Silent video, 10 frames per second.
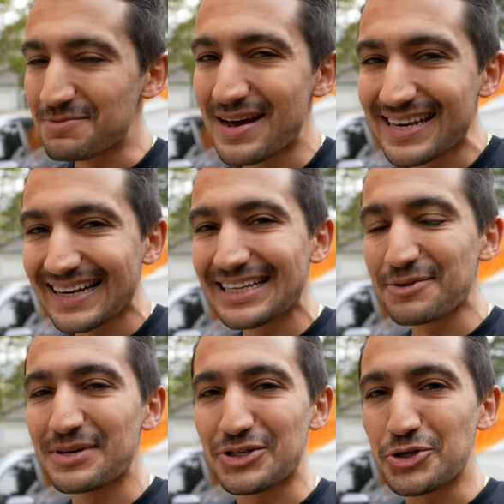it might get a little
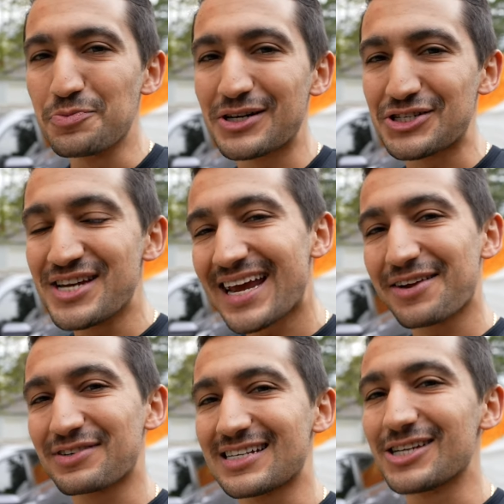bit too much
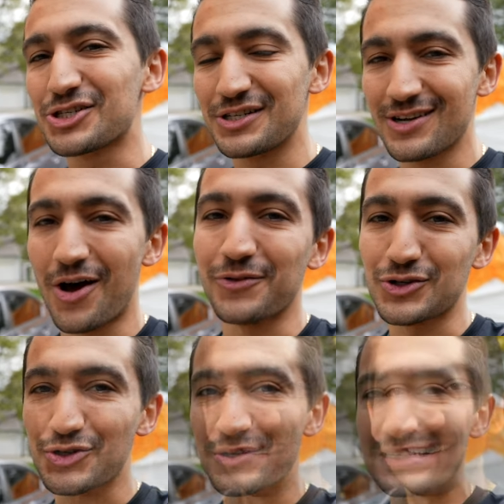negative attention on the
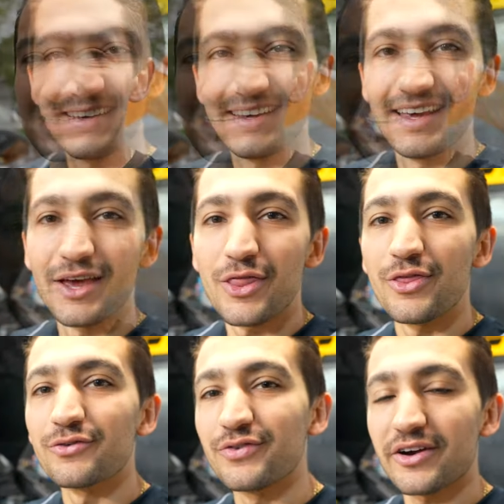street.
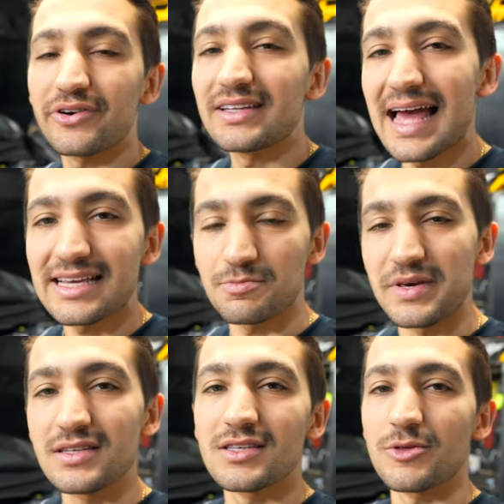The very last
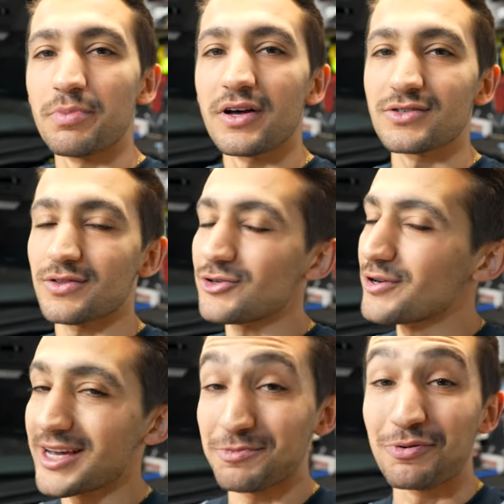piece of the puzzle that you
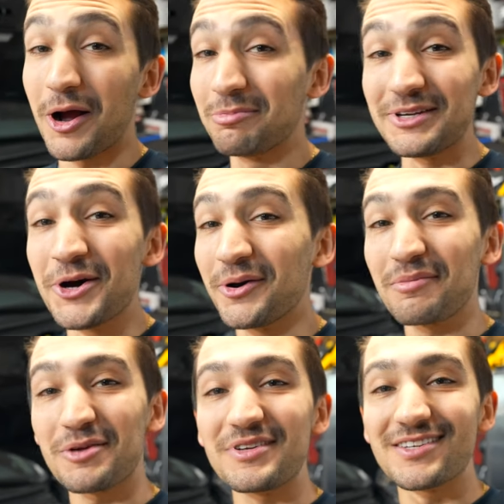guys probably know what I'm
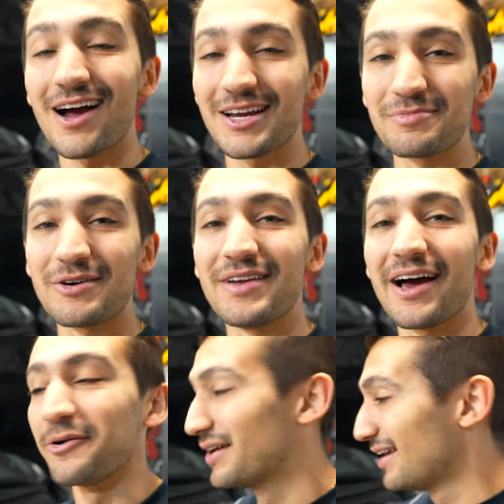going to be talking about
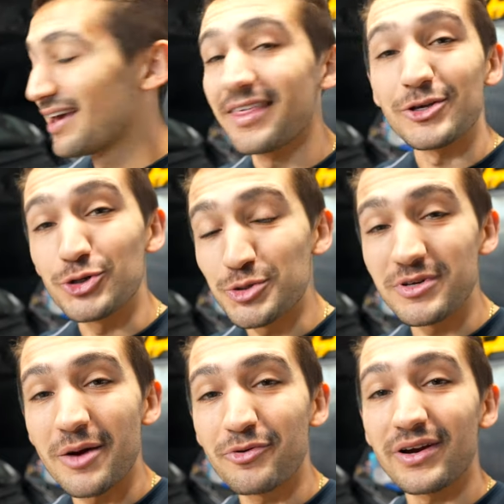now that you should be
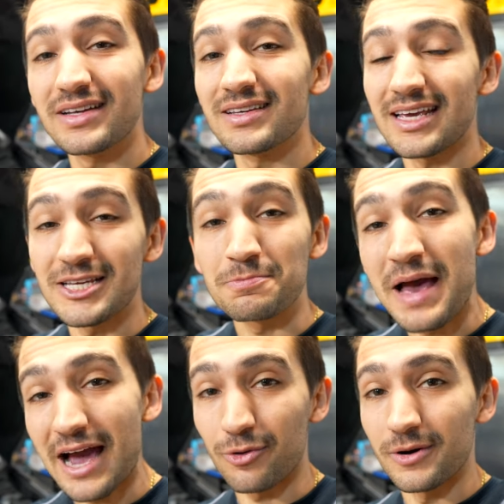upgrading is
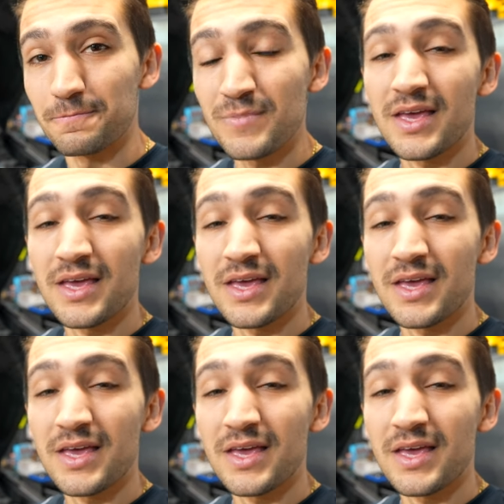power.